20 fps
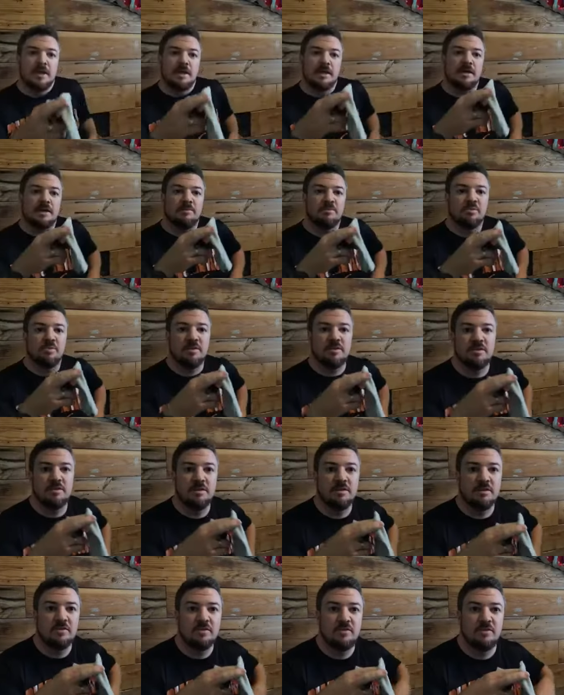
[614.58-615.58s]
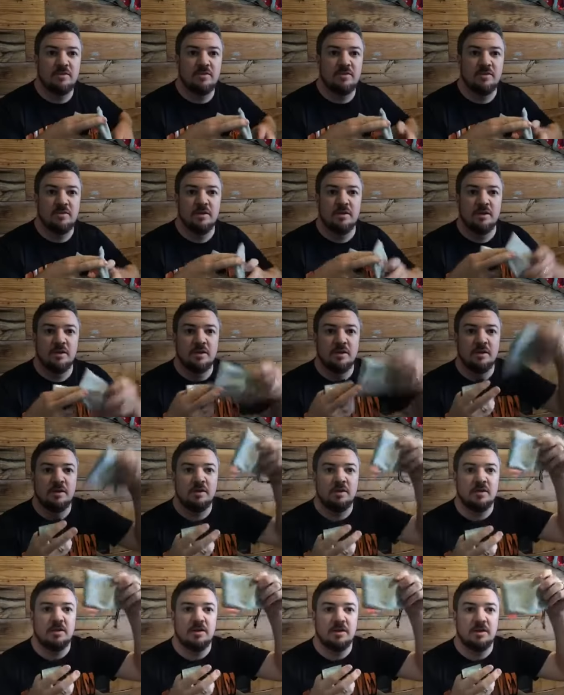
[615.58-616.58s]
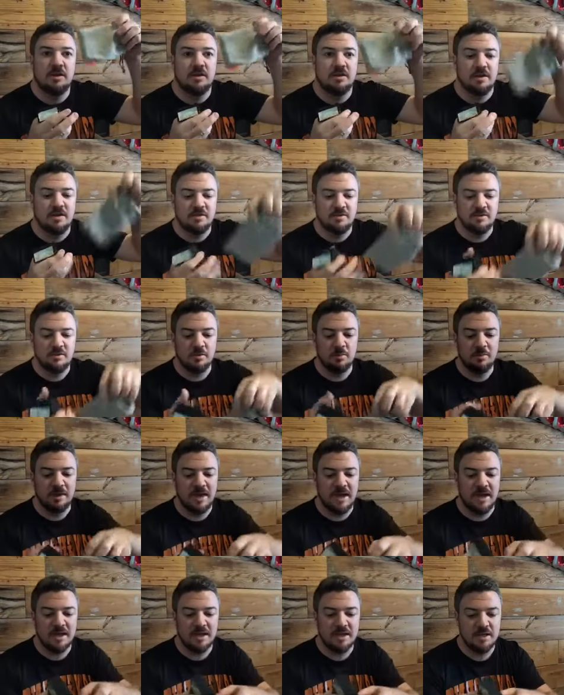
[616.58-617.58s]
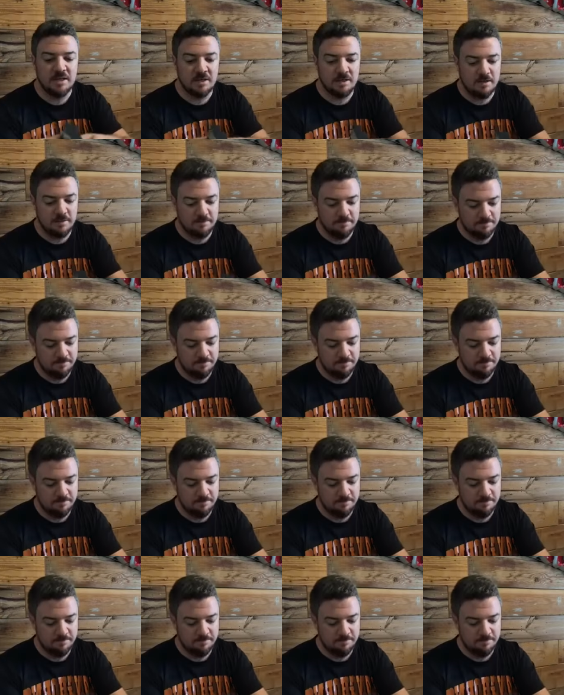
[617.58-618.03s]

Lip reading: it comes with this nice little bag here.